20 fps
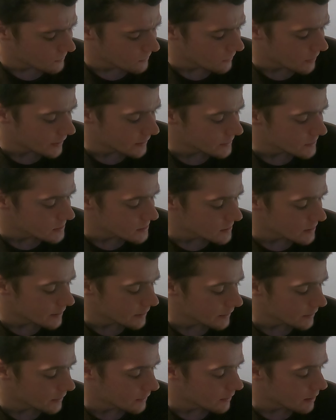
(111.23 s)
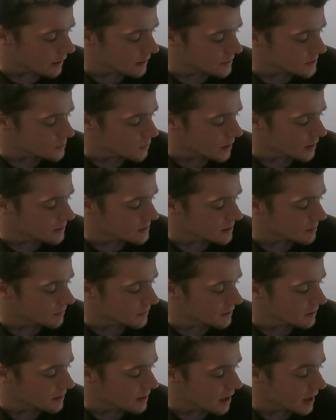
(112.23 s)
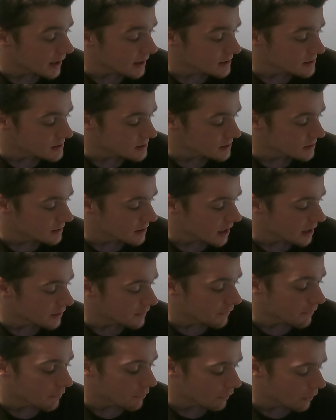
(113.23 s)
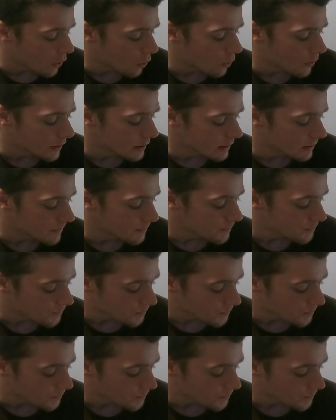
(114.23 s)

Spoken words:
like just like I just wanted something nice and kind of flowy.